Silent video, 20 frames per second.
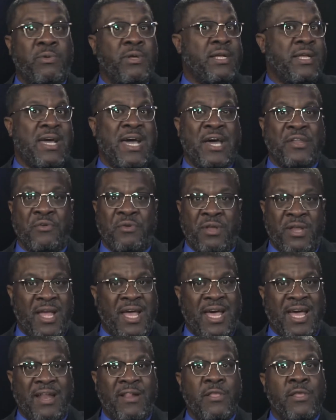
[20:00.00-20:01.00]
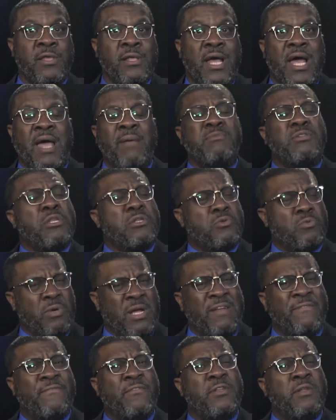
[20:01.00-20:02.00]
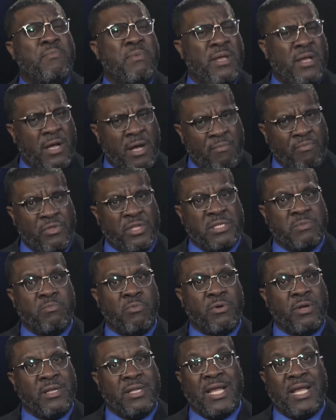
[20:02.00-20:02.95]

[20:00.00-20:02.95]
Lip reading: God or not. I'm just grateful to be up this morning.